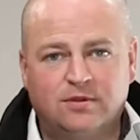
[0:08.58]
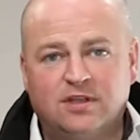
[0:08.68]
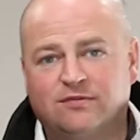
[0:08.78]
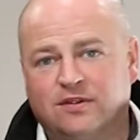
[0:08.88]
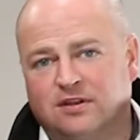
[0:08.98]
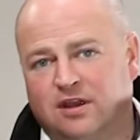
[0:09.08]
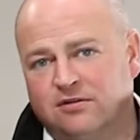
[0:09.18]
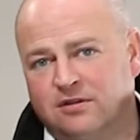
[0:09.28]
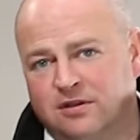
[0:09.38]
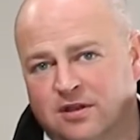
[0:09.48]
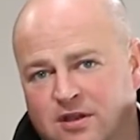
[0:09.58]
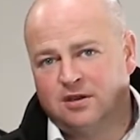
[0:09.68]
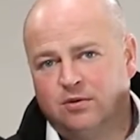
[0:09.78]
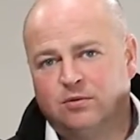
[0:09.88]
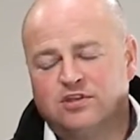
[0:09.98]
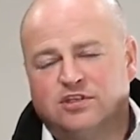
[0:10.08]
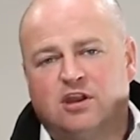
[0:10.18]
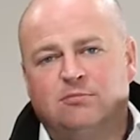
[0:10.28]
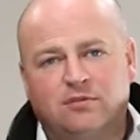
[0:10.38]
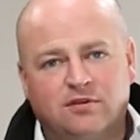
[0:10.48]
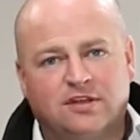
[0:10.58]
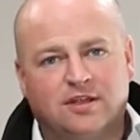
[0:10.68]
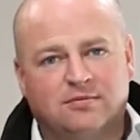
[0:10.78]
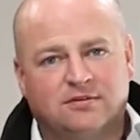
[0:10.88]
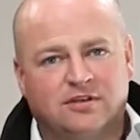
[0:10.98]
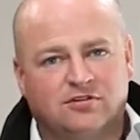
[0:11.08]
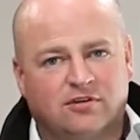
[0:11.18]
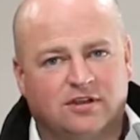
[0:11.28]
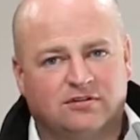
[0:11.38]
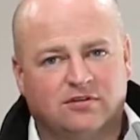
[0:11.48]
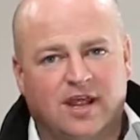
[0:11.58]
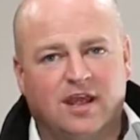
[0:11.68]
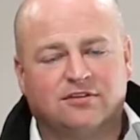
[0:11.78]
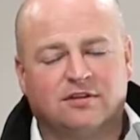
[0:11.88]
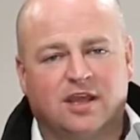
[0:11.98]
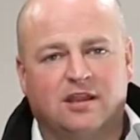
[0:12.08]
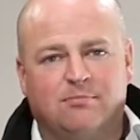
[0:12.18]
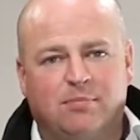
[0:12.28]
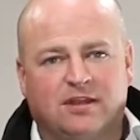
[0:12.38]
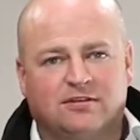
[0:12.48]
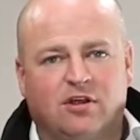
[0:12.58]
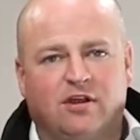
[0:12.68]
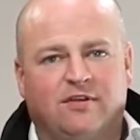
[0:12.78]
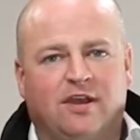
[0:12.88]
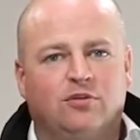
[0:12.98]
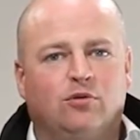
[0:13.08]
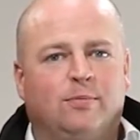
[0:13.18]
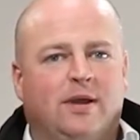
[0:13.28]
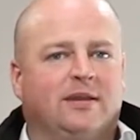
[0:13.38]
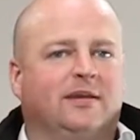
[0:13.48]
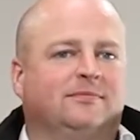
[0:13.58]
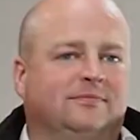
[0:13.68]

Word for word: in this video, we want to share a few tips and tricks on how to get the best life out of your bucket.